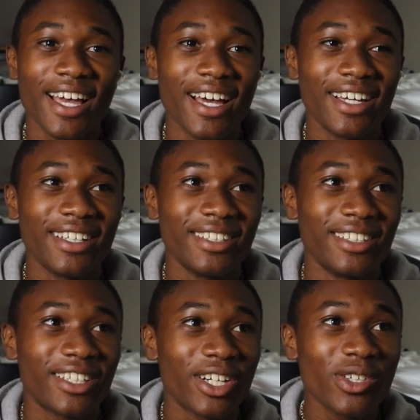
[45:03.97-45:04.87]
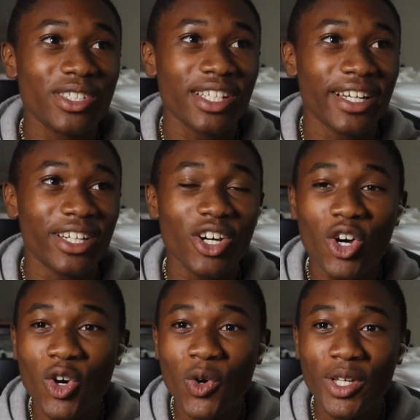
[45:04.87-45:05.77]
And the girl's like,
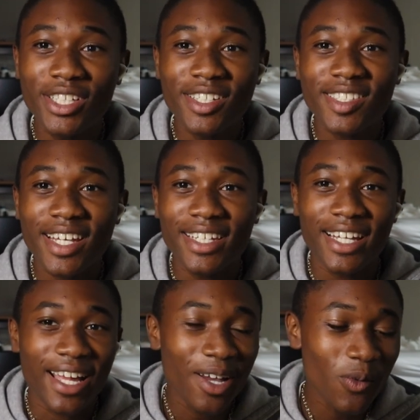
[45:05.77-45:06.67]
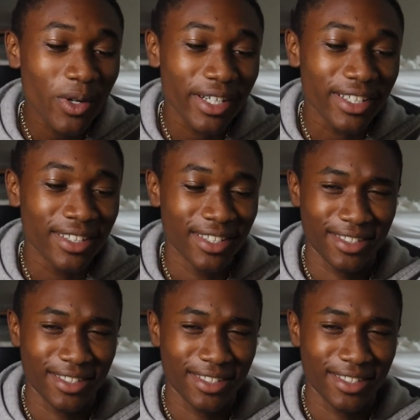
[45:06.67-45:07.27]
oh, he just said the N-word.